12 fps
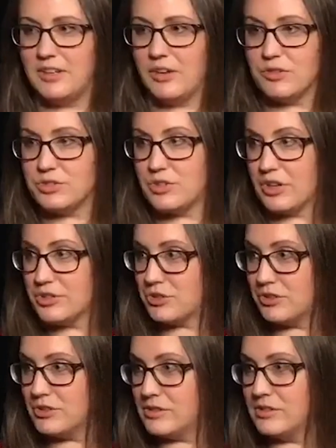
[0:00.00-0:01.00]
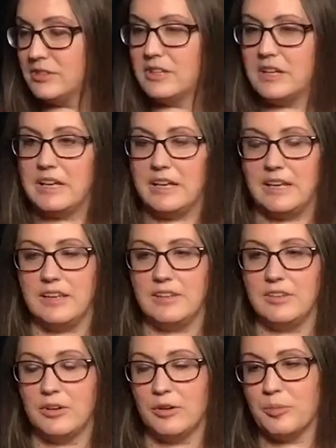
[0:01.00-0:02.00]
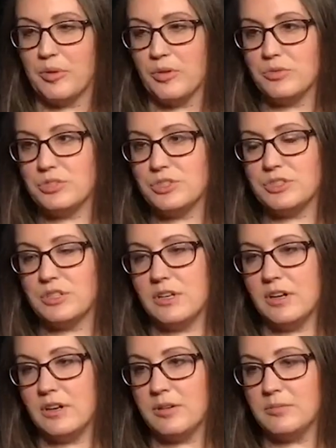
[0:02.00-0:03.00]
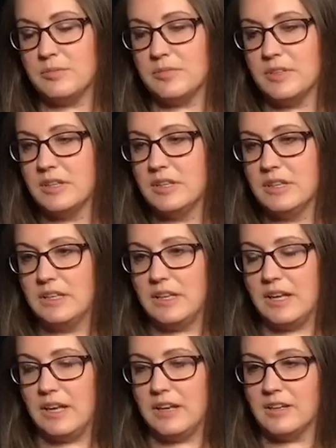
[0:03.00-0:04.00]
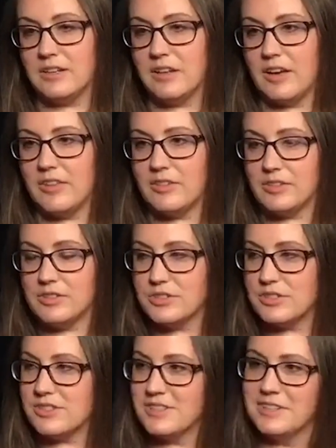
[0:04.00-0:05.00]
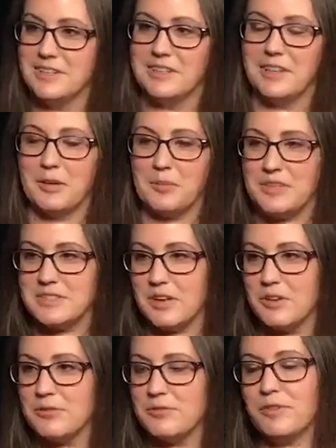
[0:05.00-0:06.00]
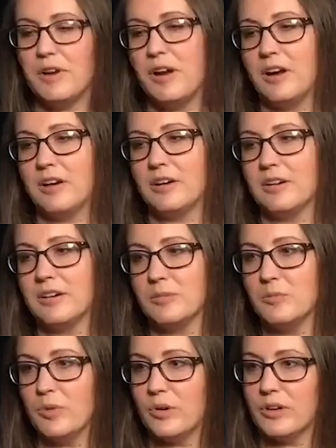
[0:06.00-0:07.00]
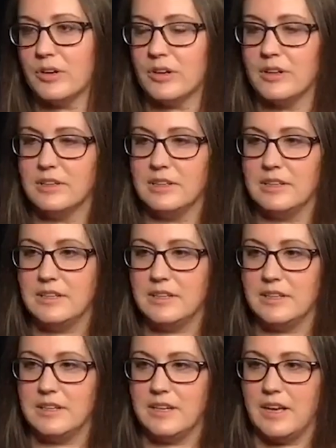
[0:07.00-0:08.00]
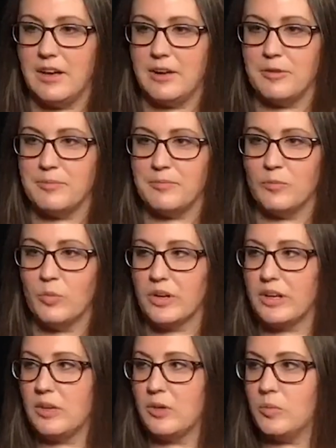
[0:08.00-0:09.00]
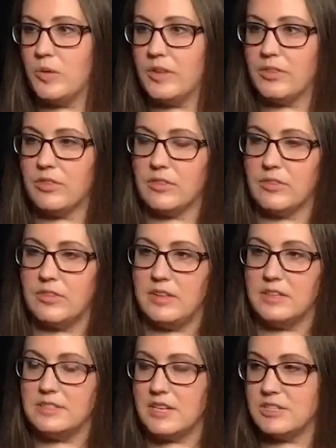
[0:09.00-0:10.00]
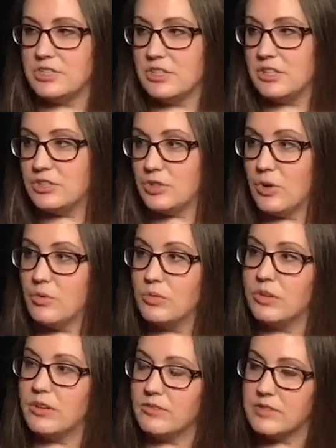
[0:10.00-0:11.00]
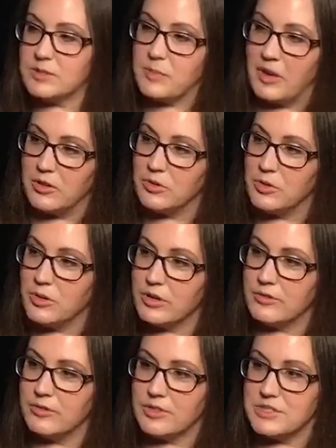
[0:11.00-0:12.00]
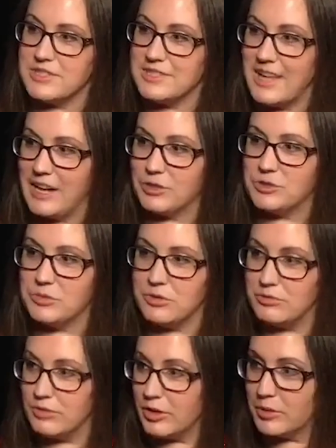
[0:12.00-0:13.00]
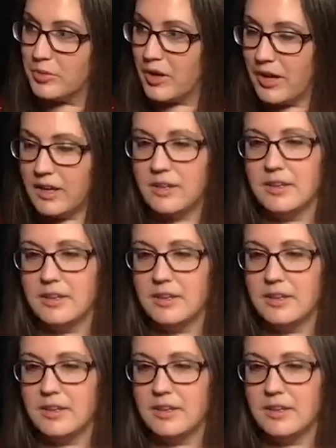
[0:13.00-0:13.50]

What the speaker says: structural in their approach. And others, like myself, are more working with the tension and tone of the spinal cord versus the actual vertebrae.